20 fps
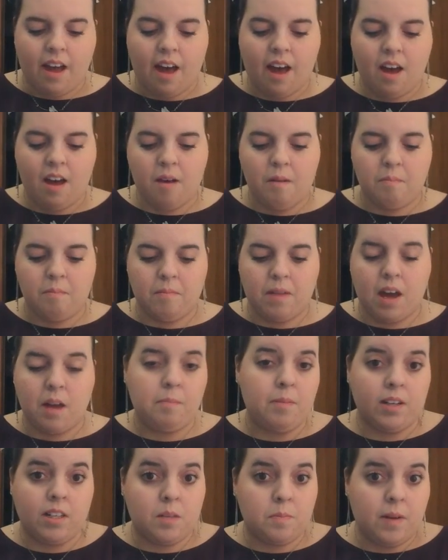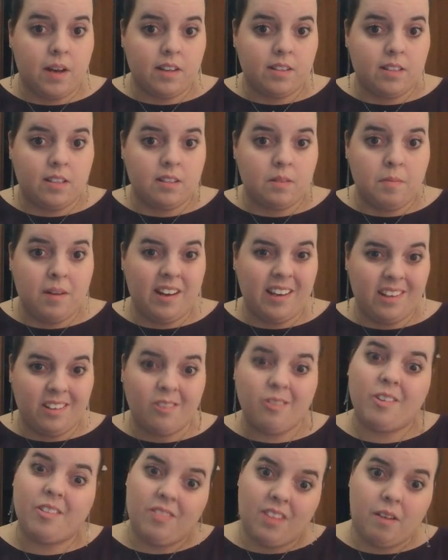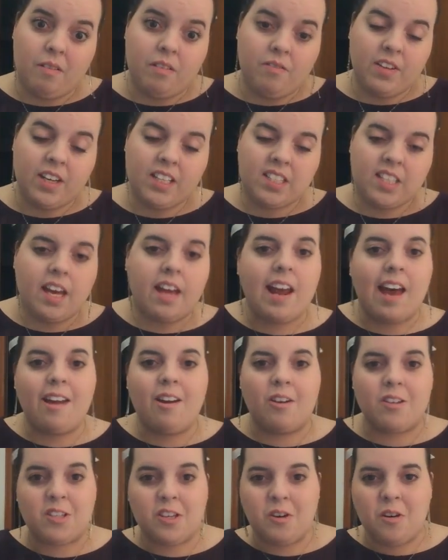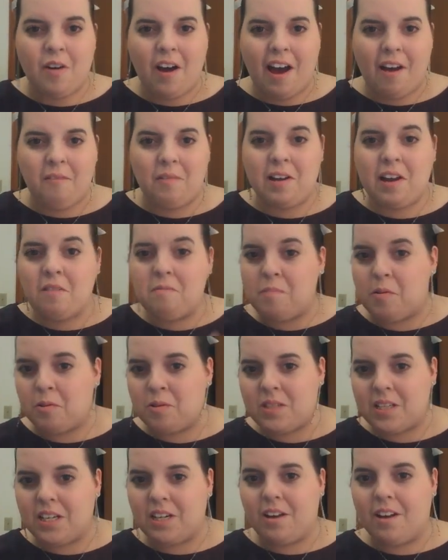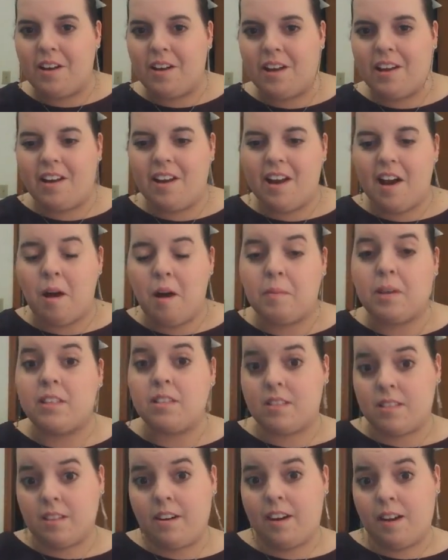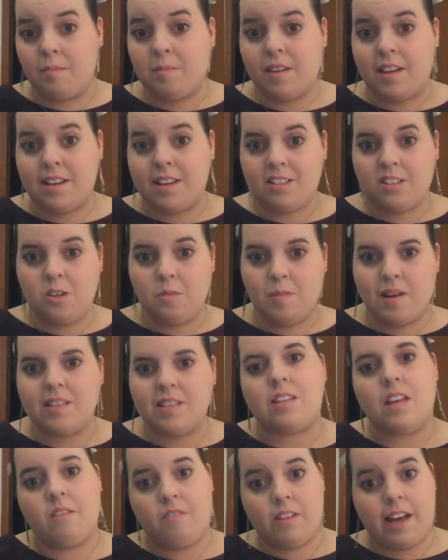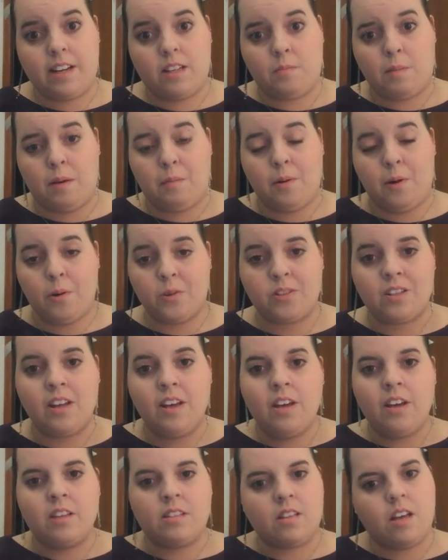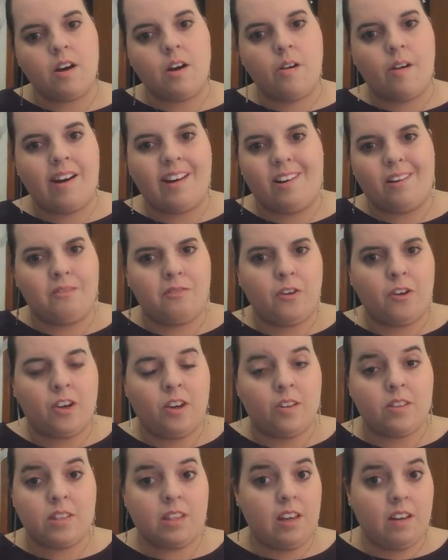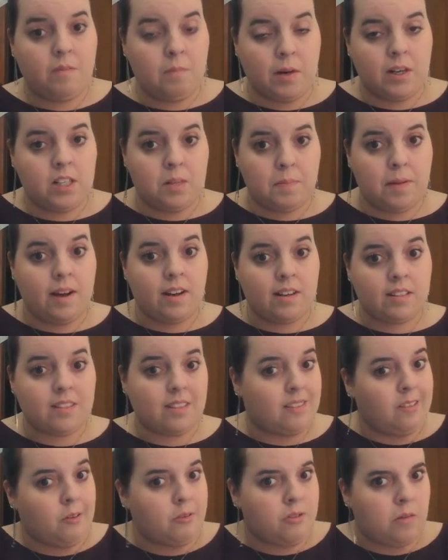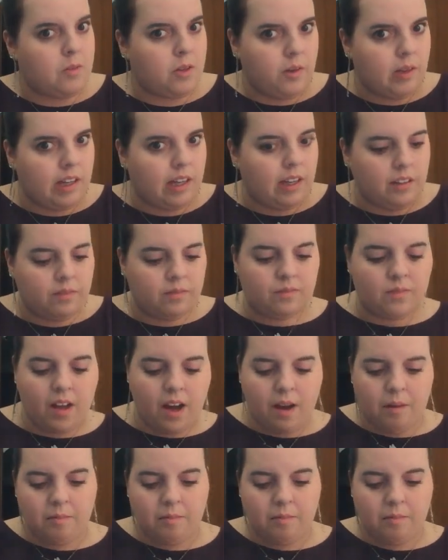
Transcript: Um, and Birchbox doesn't mind, or they would fix it. And also, when I've posted on um, Instagram the last two months, they've liked my post, so I don't feel guilty if Birchbox knows I'm doing it.